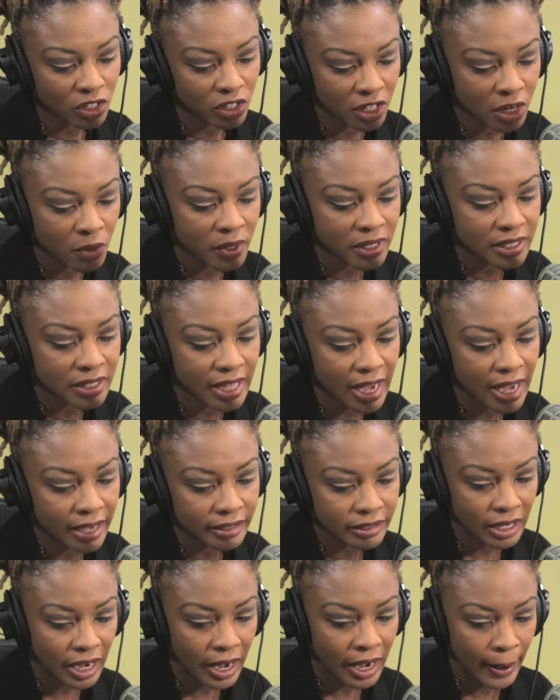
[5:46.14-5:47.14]
so there was
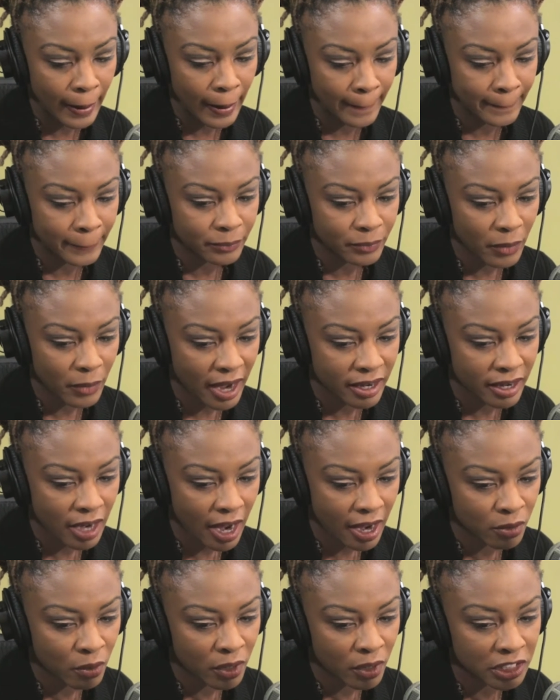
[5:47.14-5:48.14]
that. Um, I,
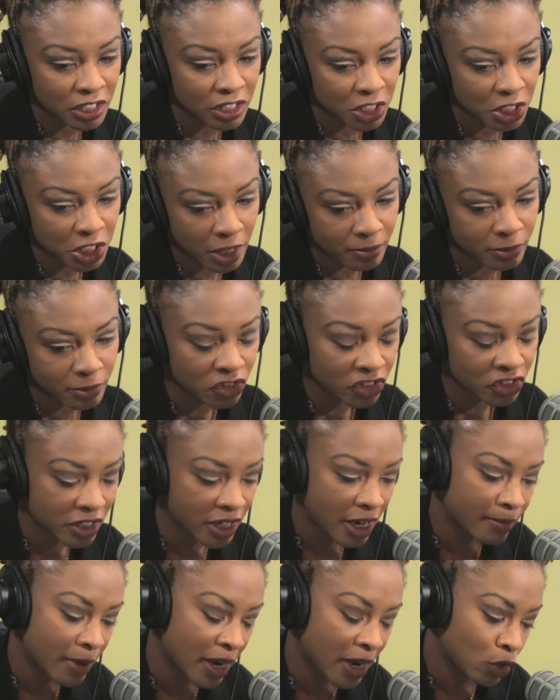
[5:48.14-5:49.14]
I want to jump to
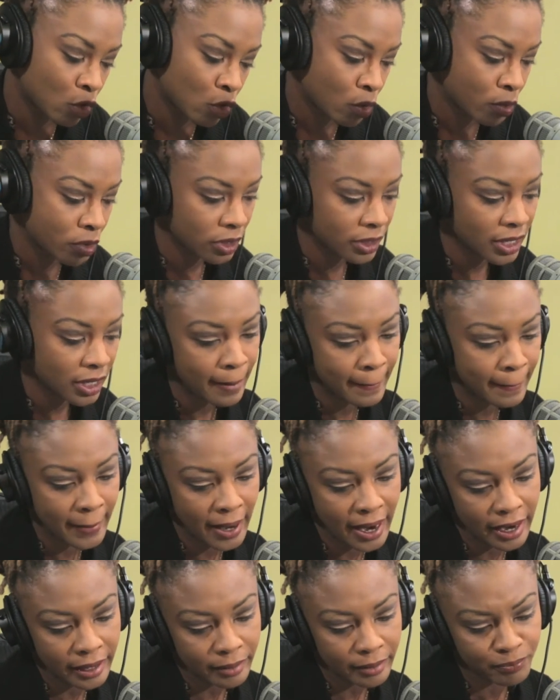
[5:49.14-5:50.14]
Trinidad, but I know we'll come
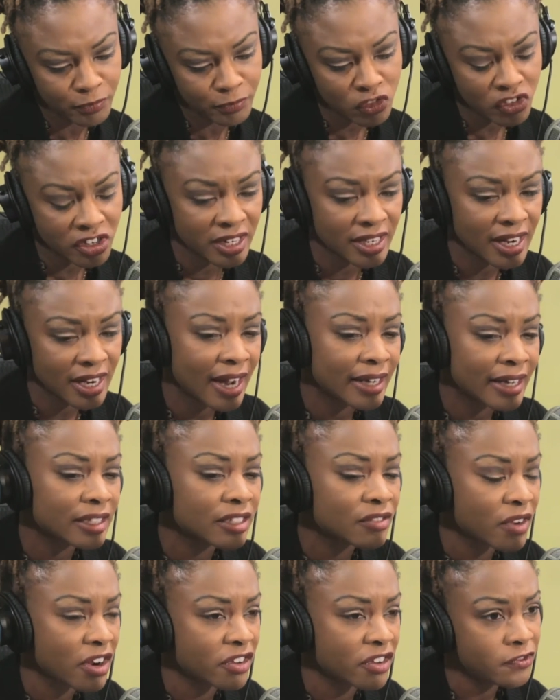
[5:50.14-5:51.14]
back.
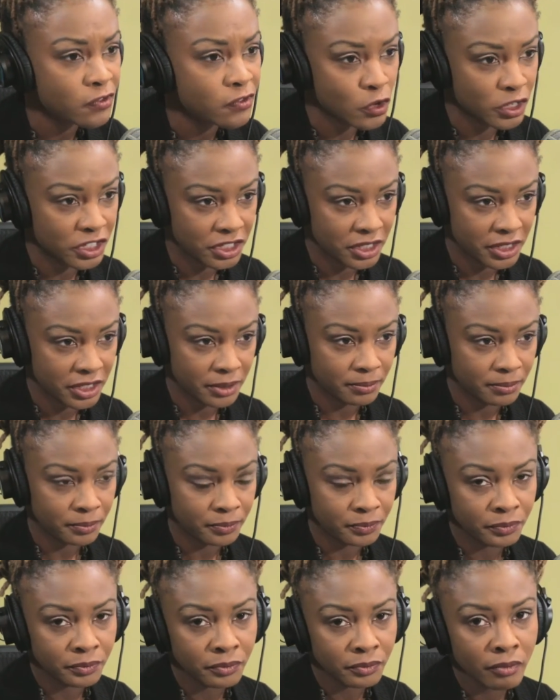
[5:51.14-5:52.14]
Trinidad is very fortunate
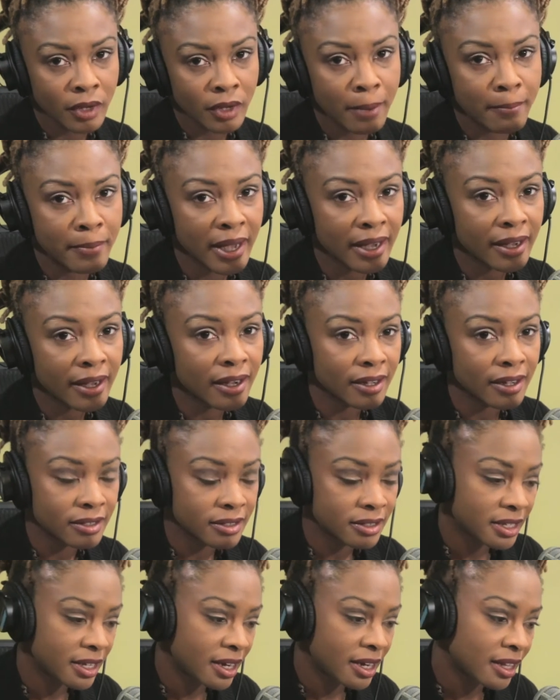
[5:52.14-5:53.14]

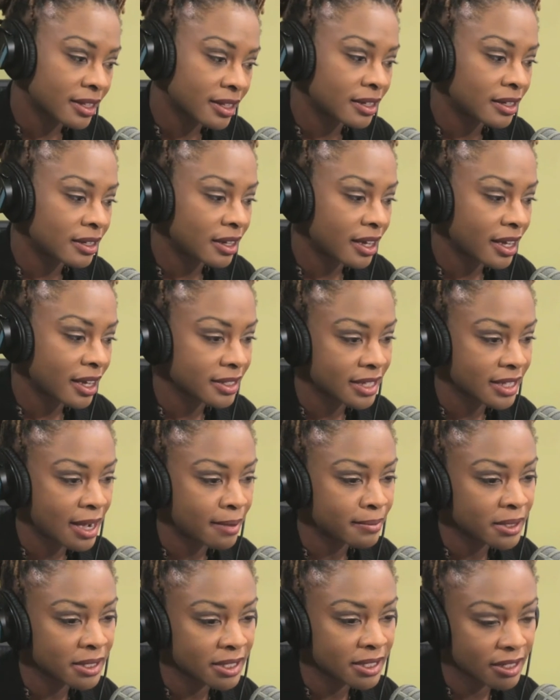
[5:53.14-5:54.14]
because the other
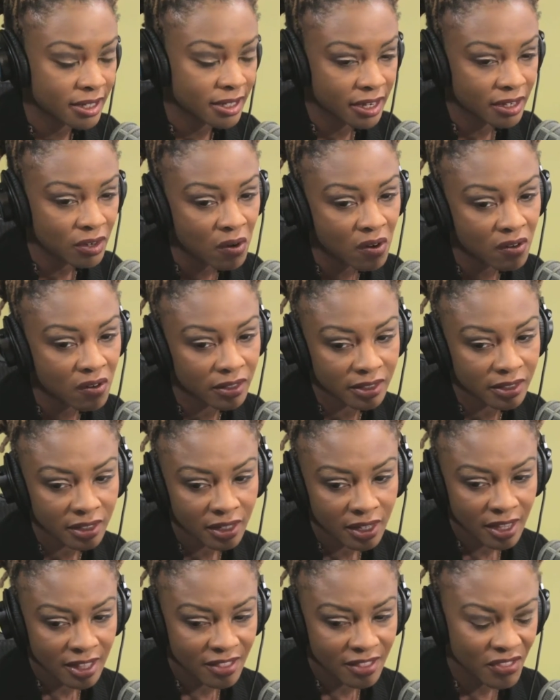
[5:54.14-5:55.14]
examples that I called,
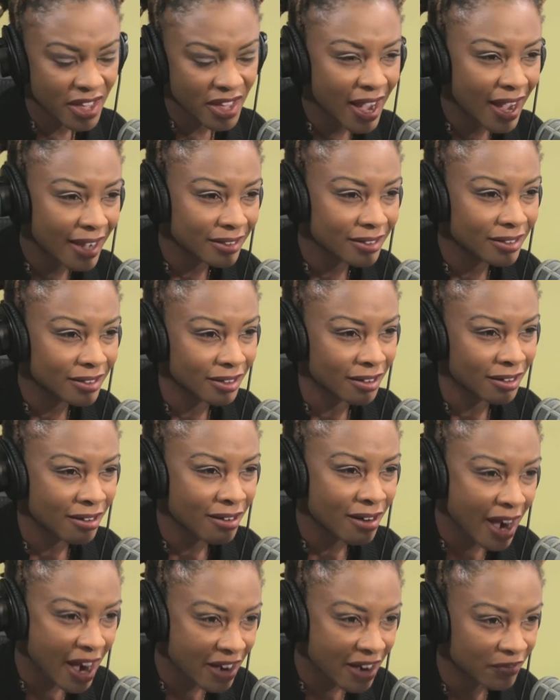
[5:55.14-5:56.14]
they had to
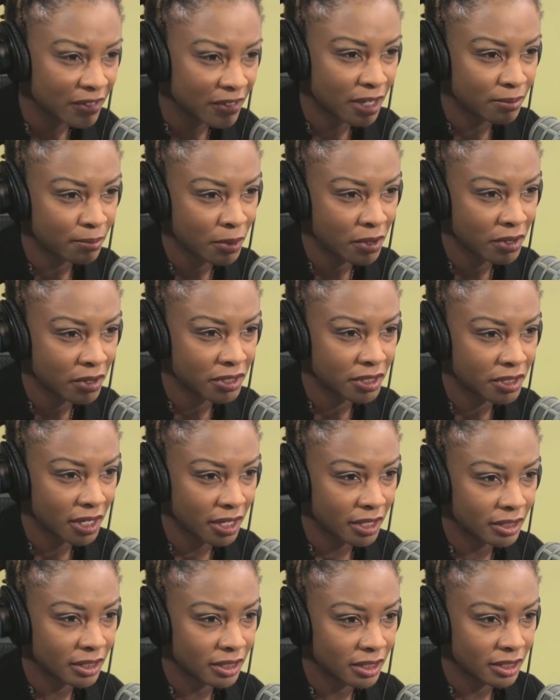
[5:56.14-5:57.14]
craft that
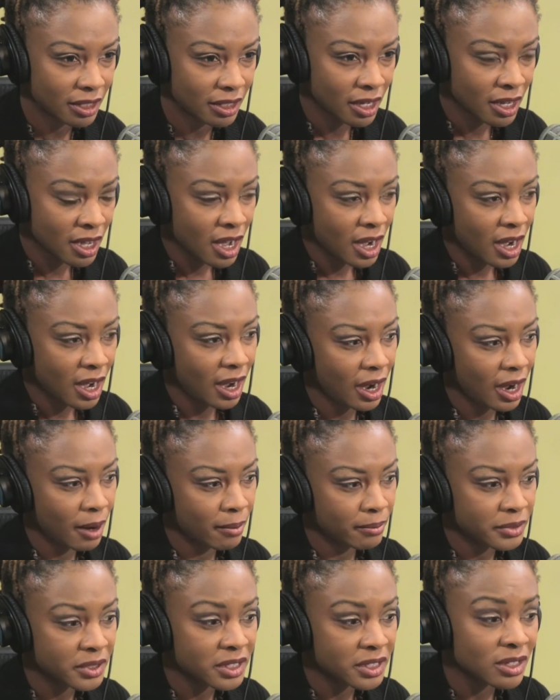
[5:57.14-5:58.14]
project. That's right.
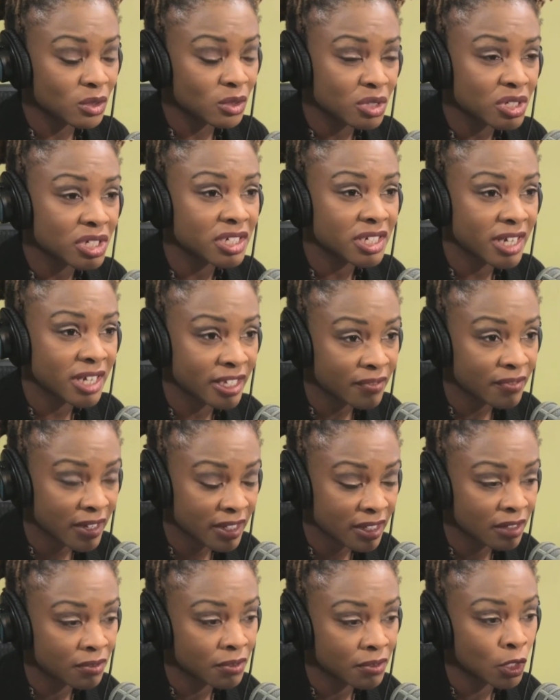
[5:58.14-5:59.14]
Um, St. Lucia Jazz
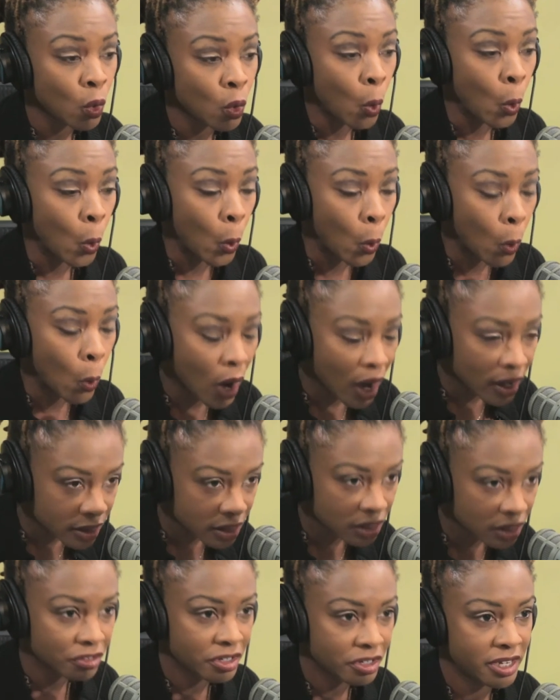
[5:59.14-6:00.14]
Festival
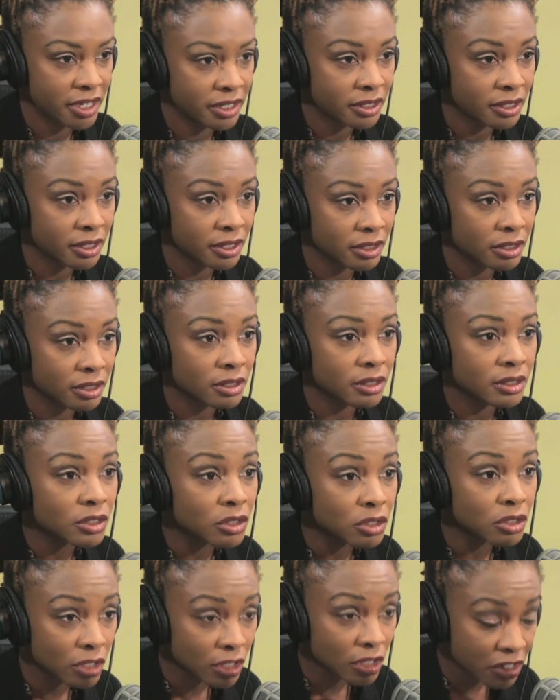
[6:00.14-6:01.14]
was created
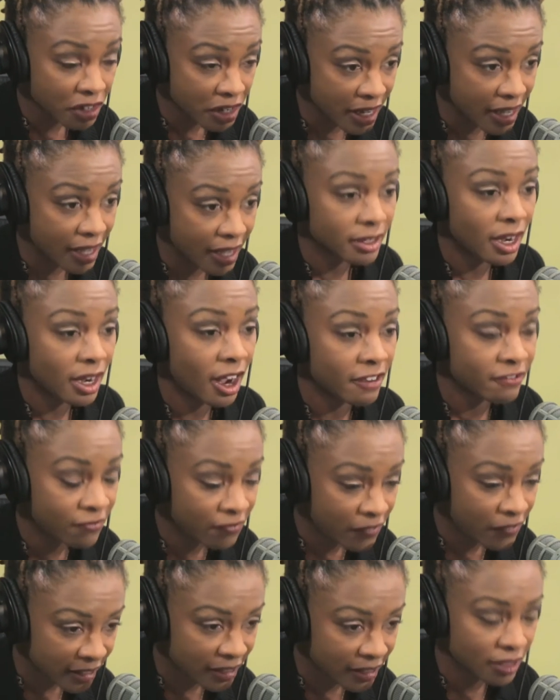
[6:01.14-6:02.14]
to create a
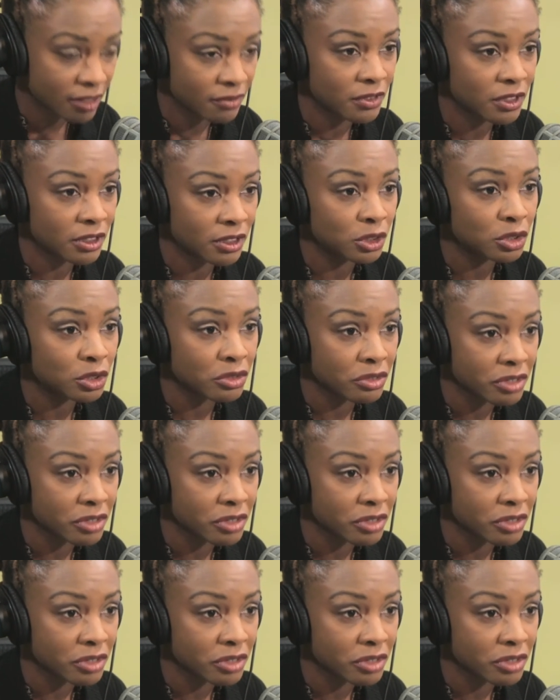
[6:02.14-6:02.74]
festival